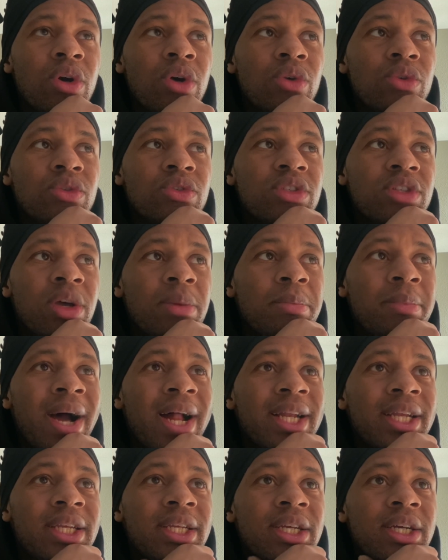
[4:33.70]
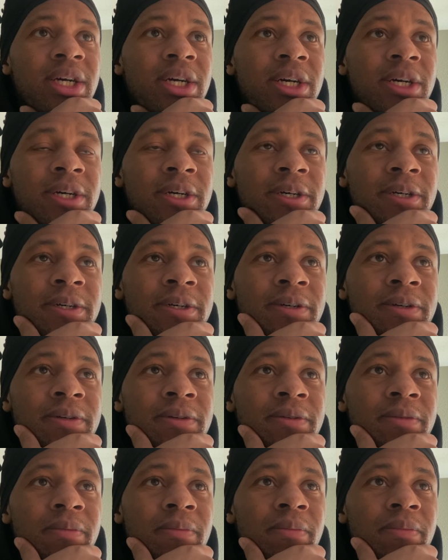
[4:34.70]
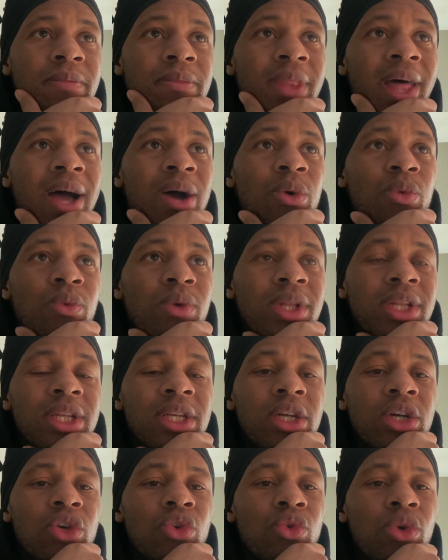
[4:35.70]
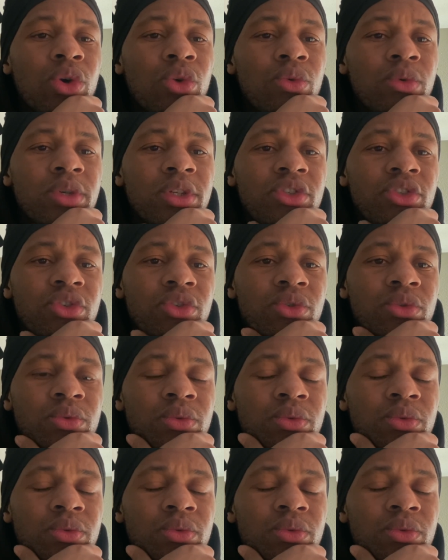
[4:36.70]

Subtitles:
somebody not willing to grow with you.